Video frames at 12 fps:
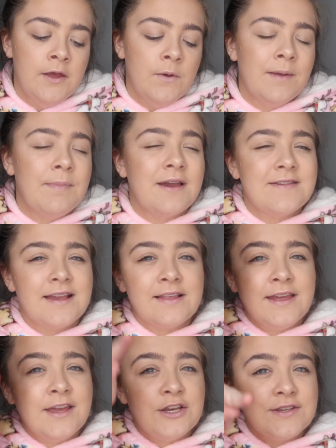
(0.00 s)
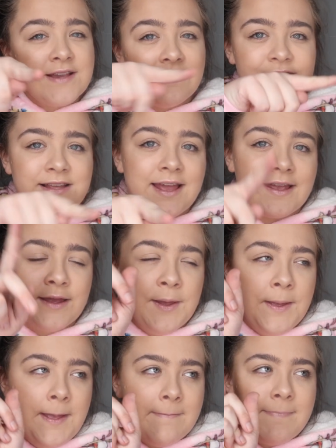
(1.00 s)
where basically you just have to like
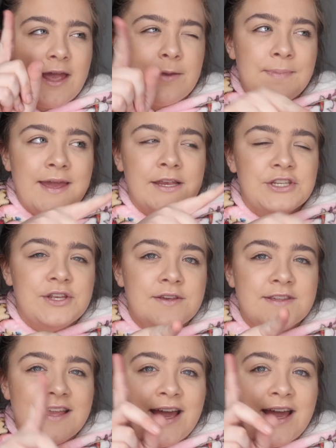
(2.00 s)
make pictures